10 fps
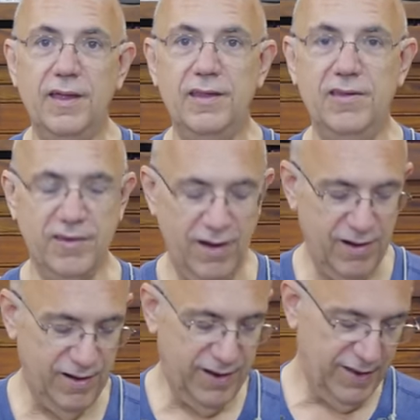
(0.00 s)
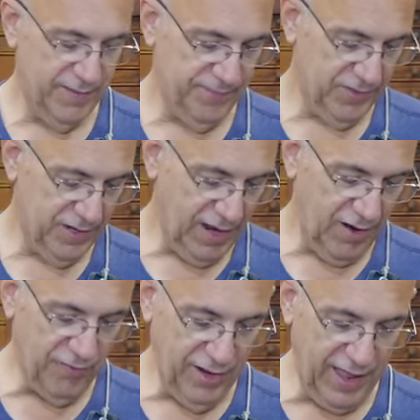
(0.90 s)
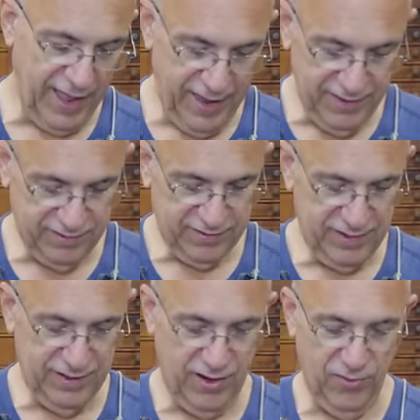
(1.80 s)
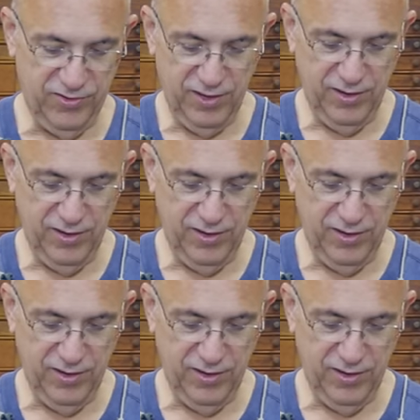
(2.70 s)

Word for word: this area did not realize that there was a,